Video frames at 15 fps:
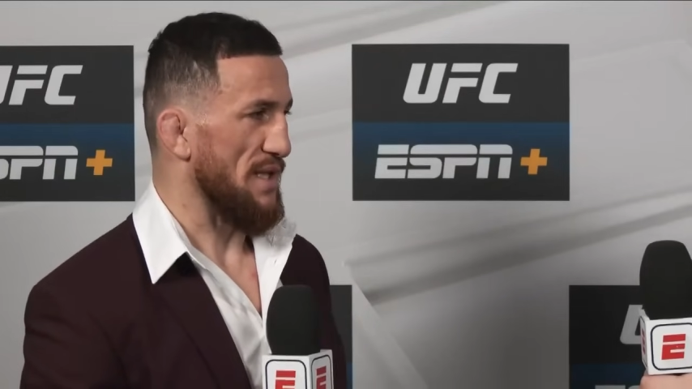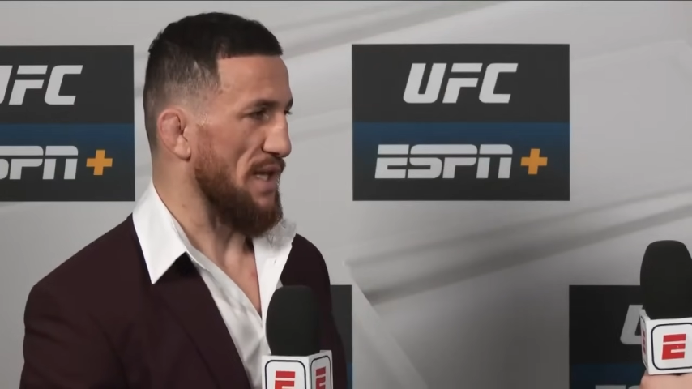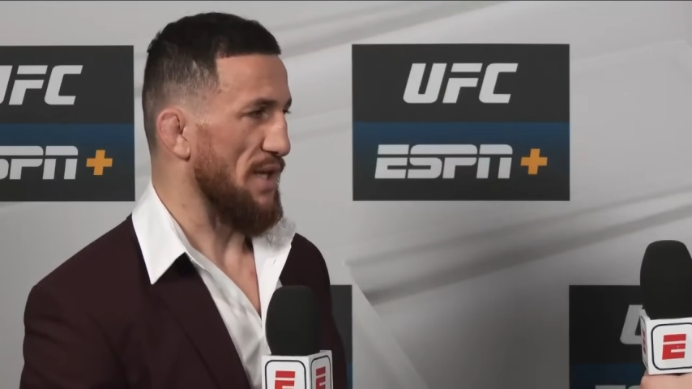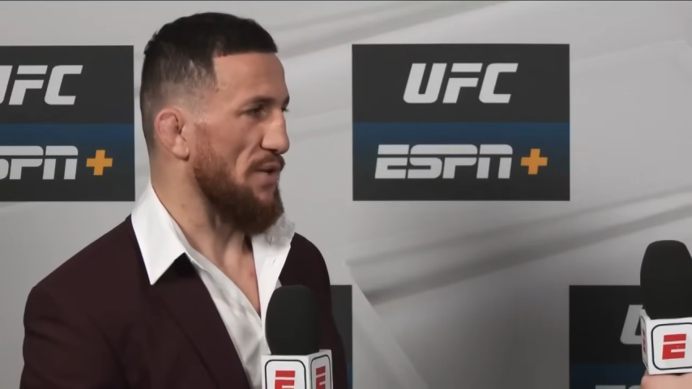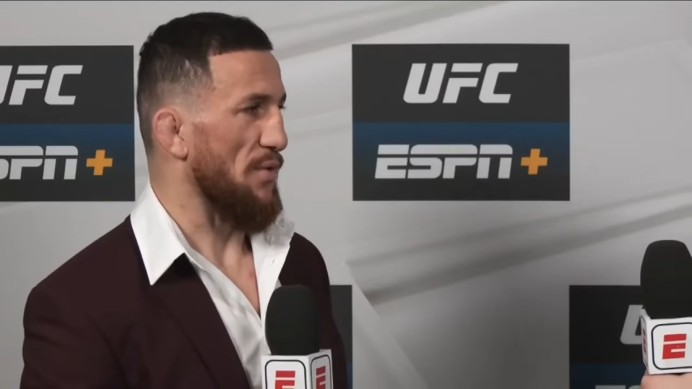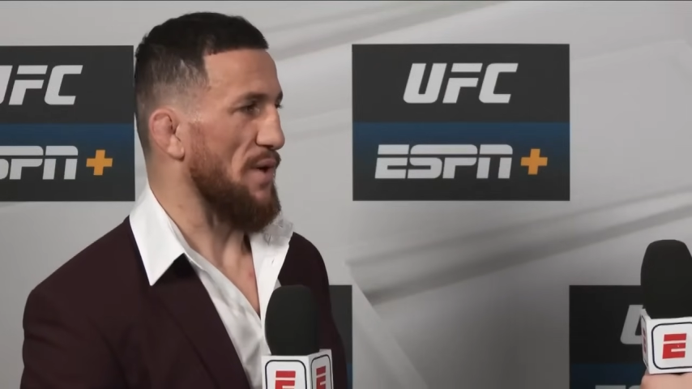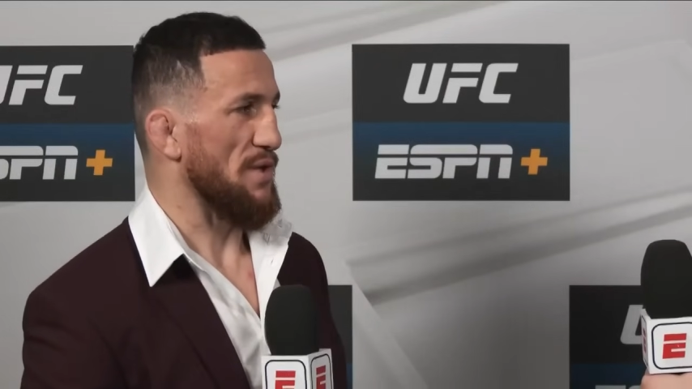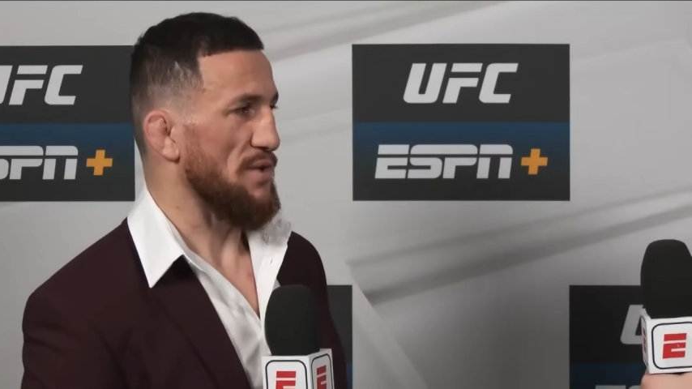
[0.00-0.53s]
that
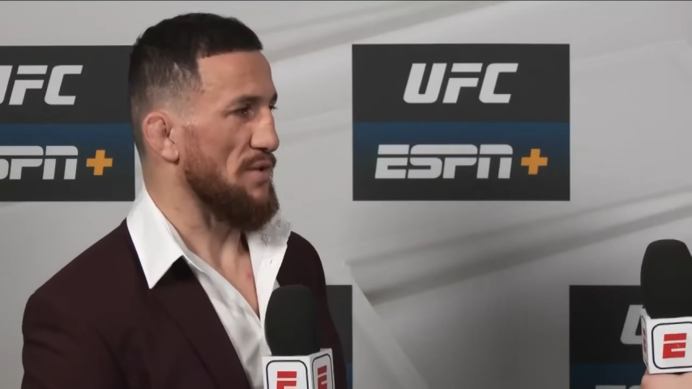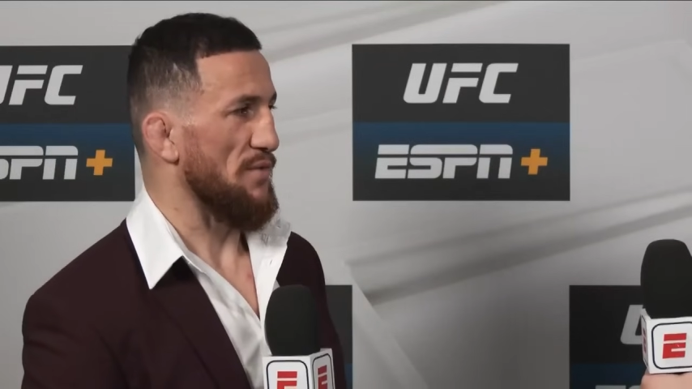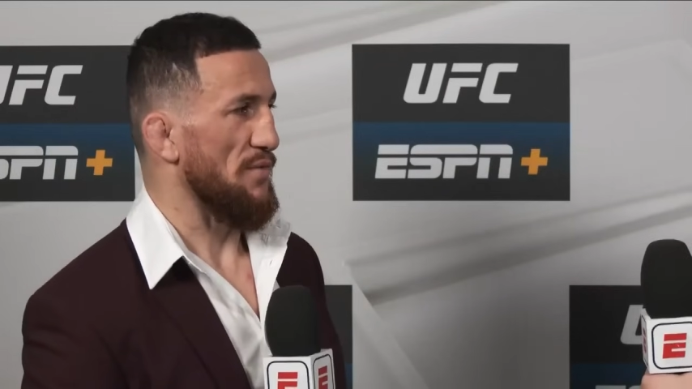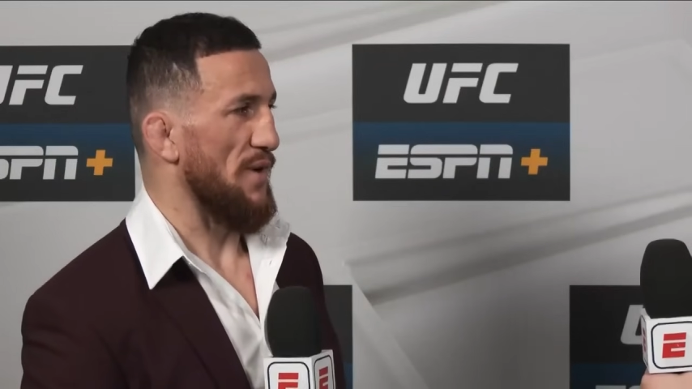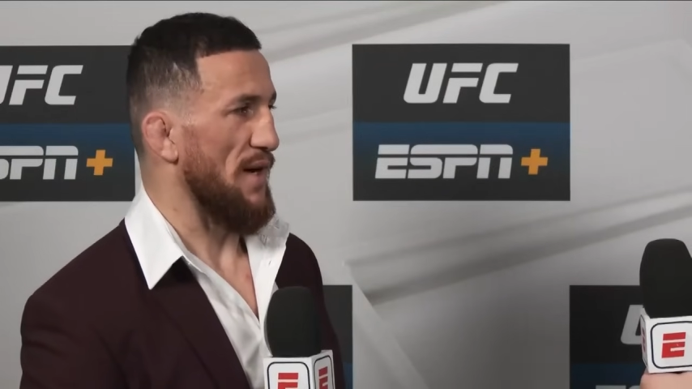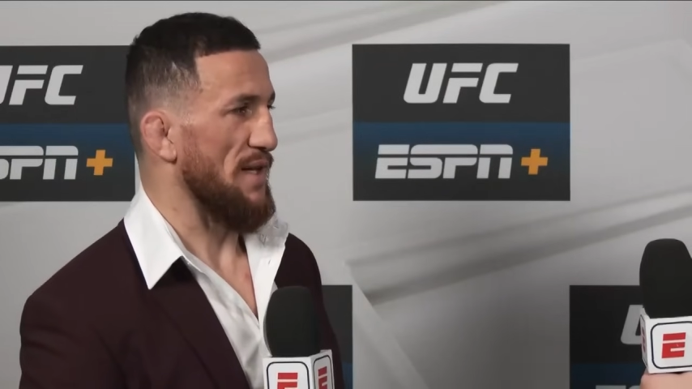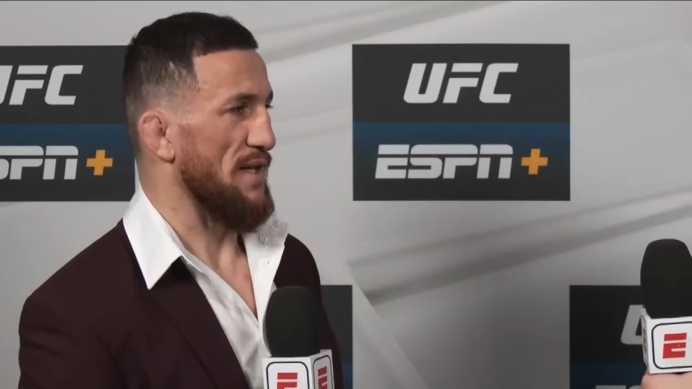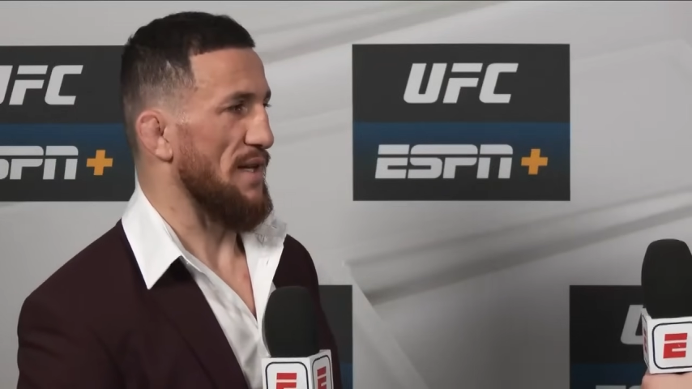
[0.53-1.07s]
he wants to
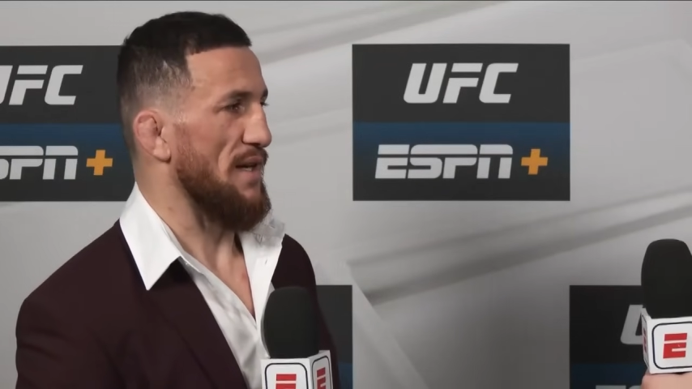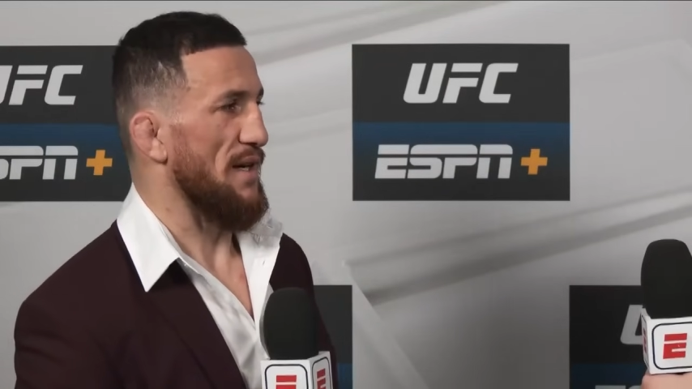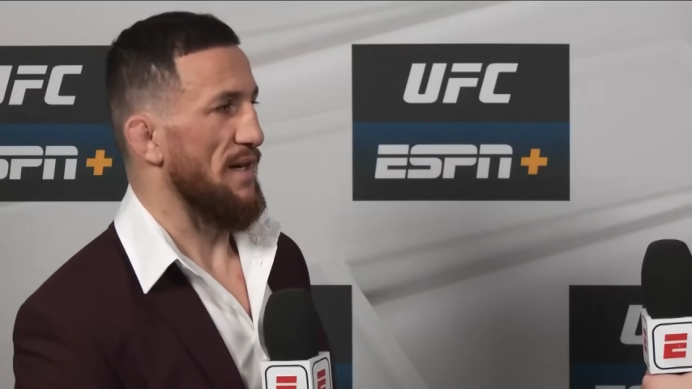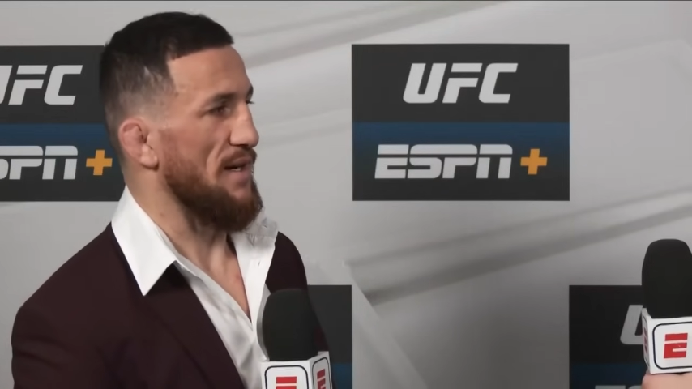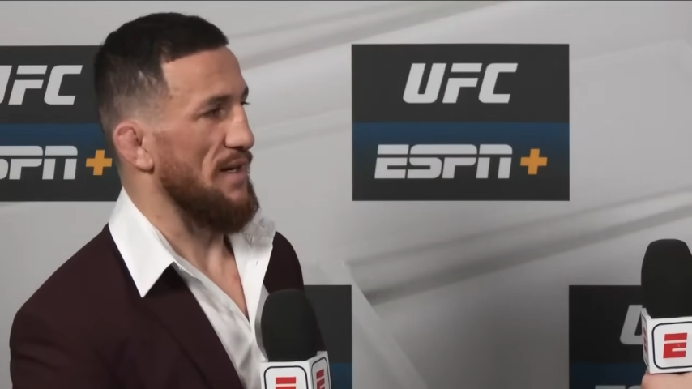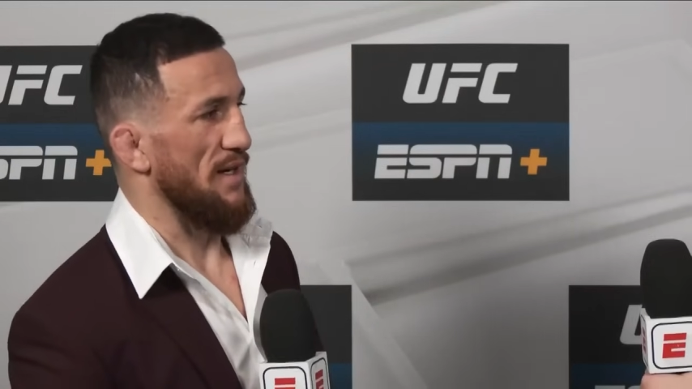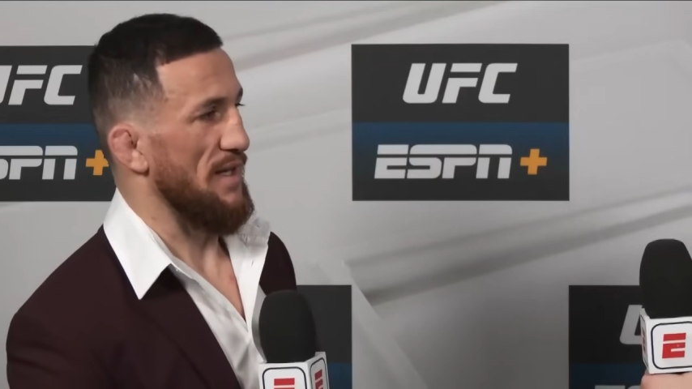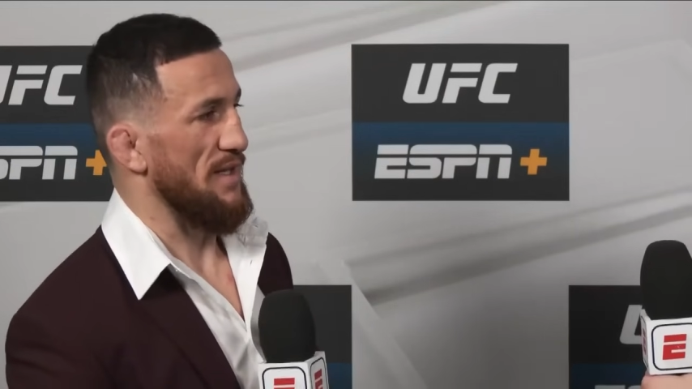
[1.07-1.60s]
fight
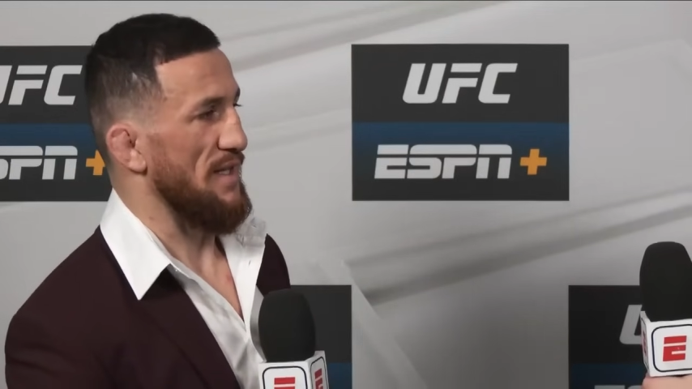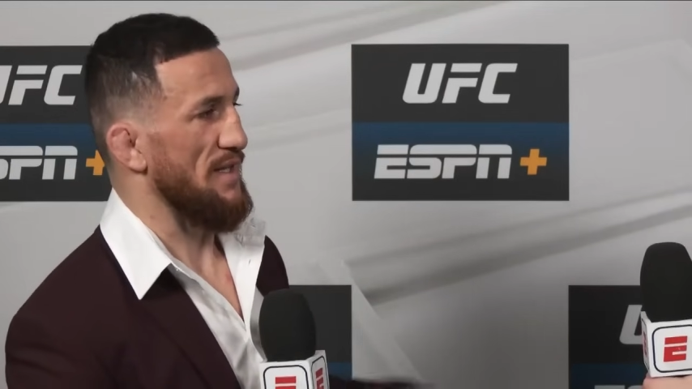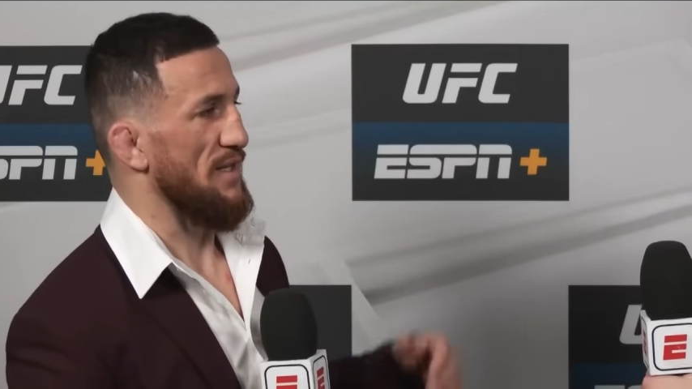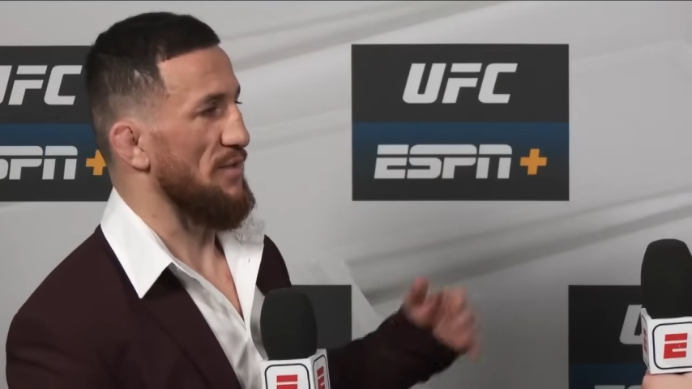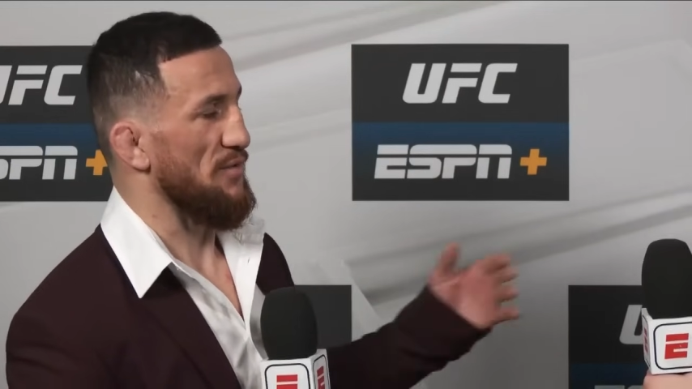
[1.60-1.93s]
another